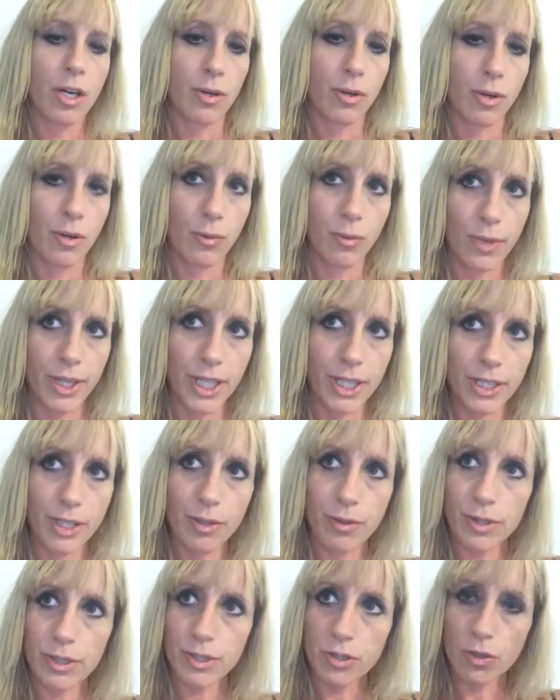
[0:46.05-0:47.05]
When
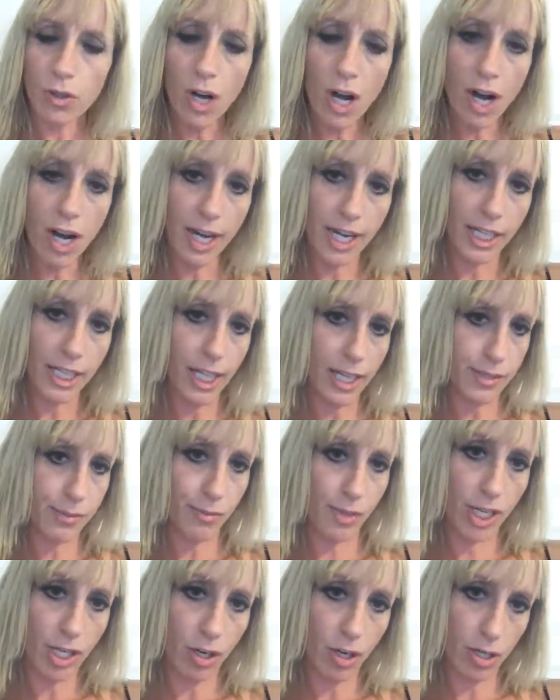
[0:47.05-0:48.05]
you're trying, as
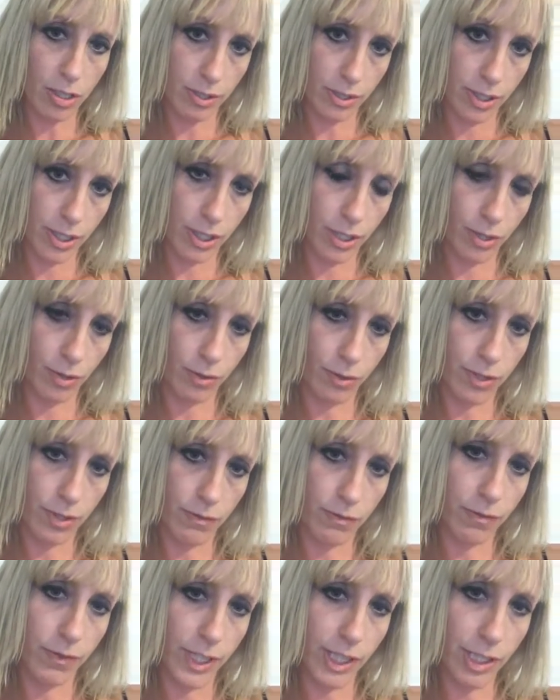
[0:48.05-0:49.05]
we all do, to
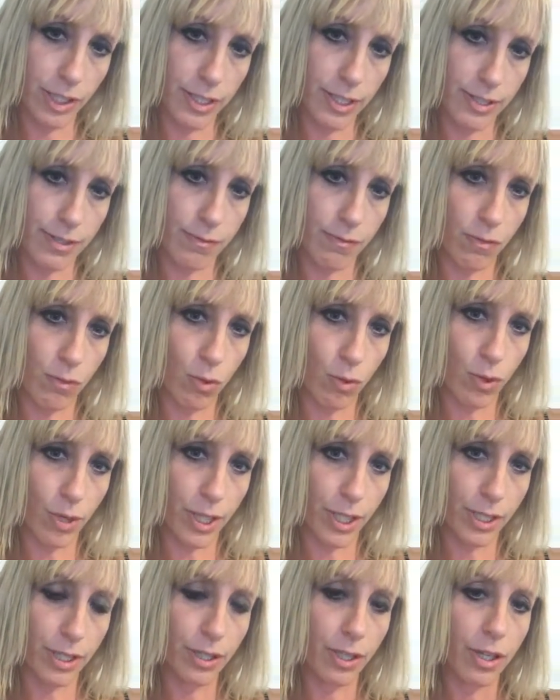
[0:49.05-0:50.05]
fill this
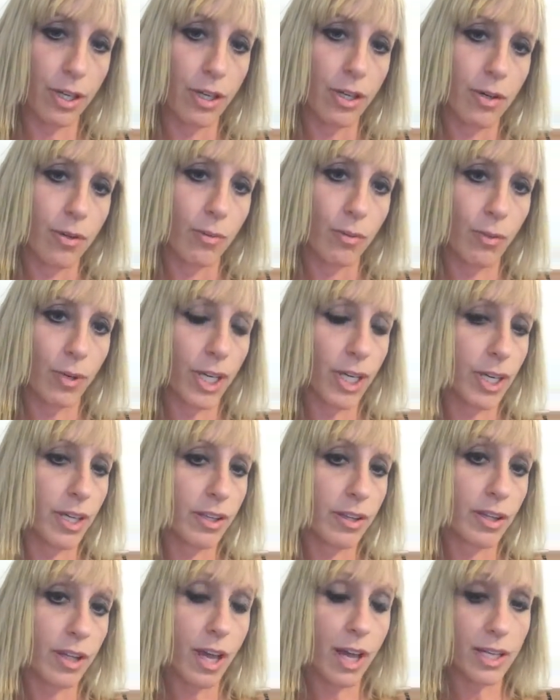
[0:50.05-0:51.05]
void with
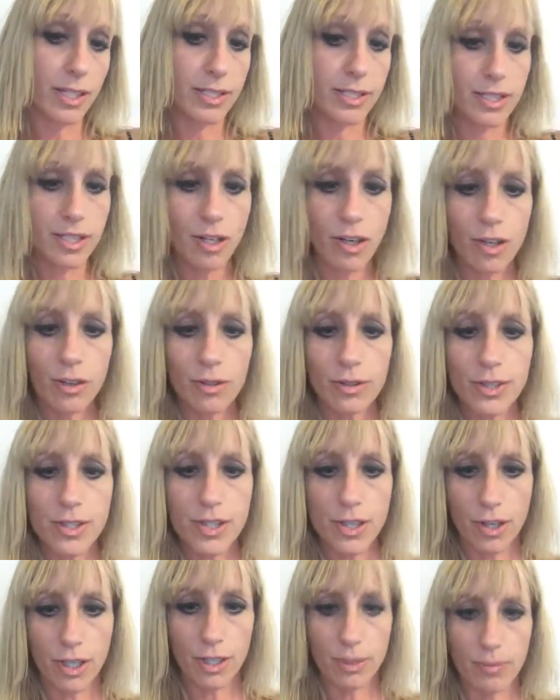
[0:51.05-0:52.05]
external
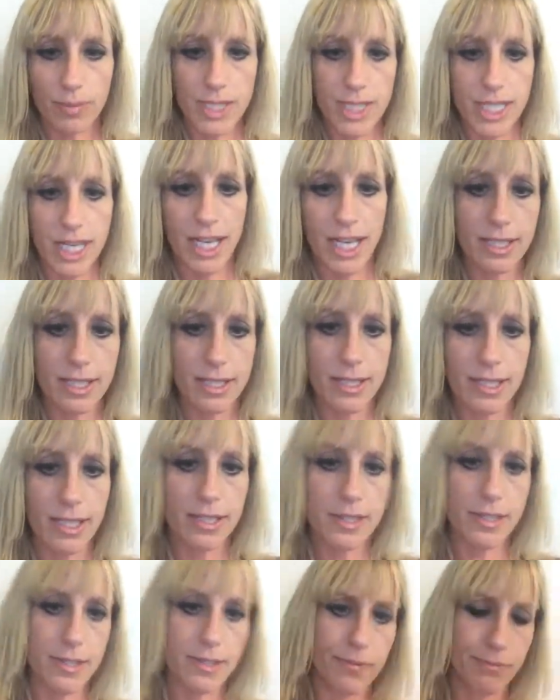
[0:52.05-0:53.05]

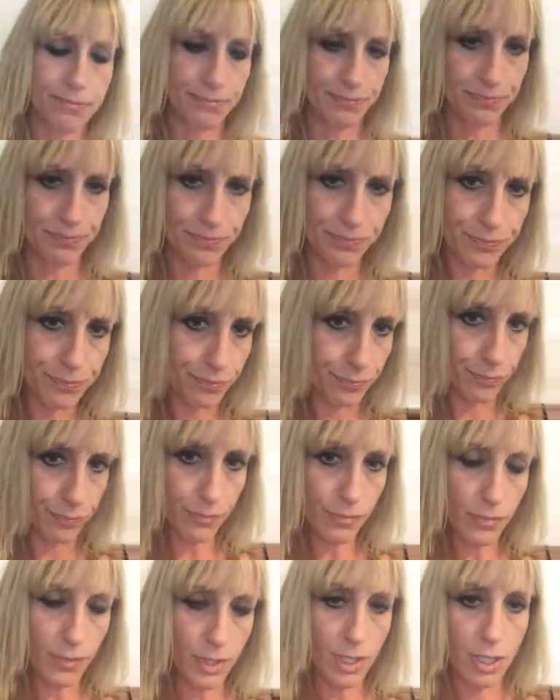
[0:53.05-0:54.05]
circumstances.
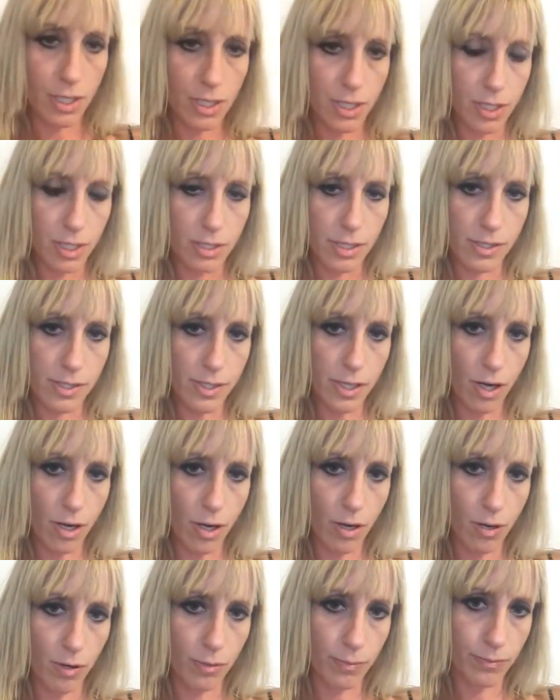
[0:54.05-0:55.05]

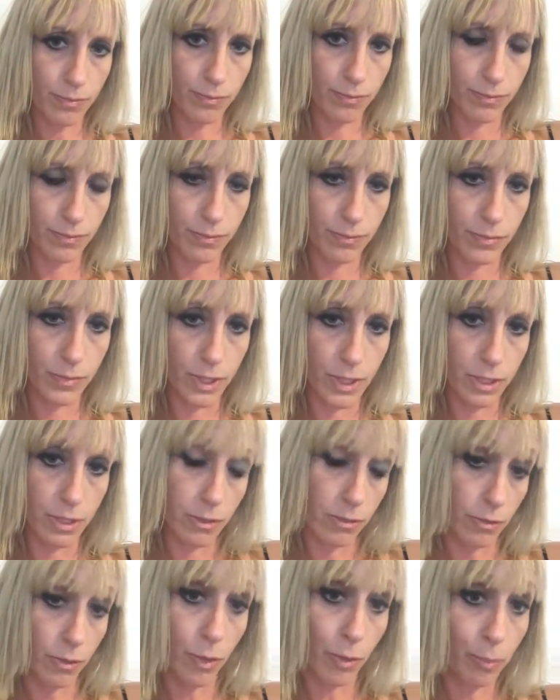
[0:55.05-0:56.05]
So,
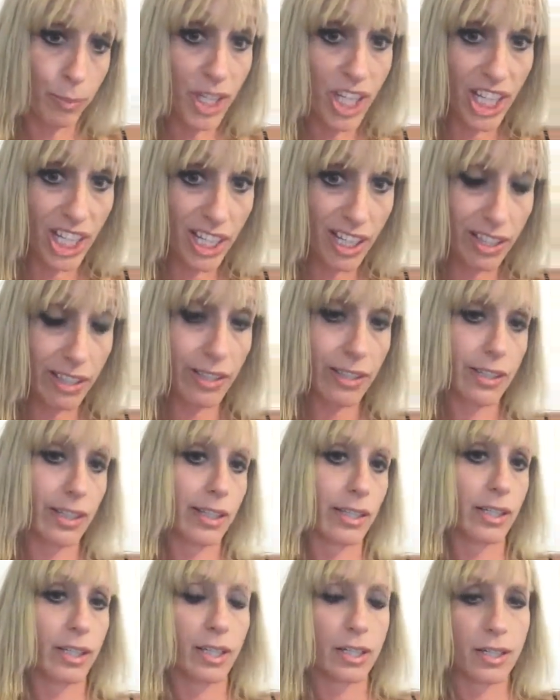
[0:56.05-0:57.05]
for me,
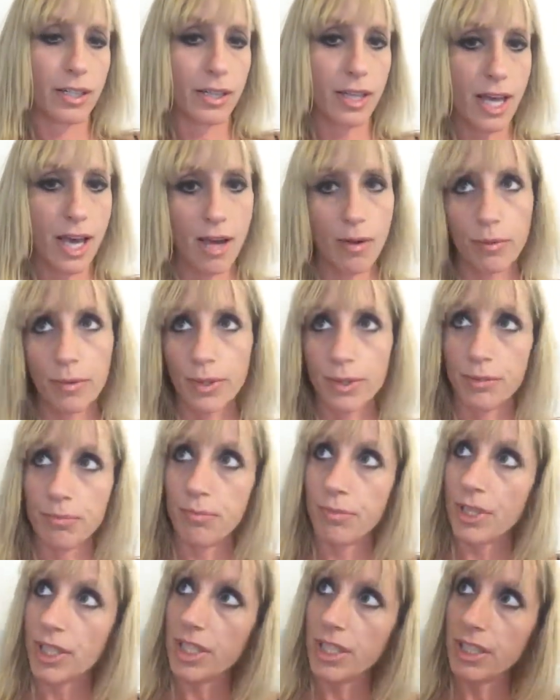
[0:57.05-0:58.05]
that would
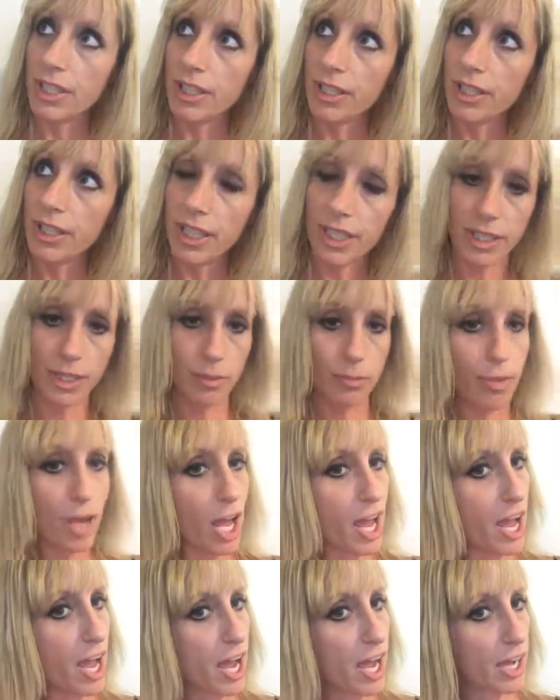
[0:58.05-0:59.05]
be in the
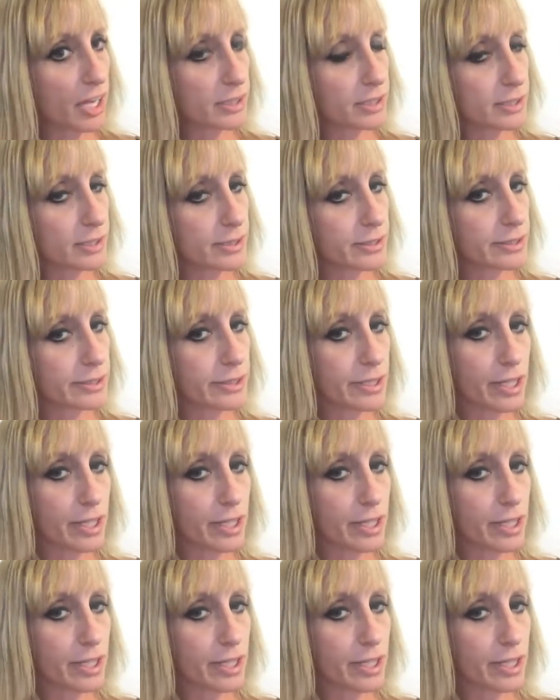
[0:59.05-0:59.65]
past,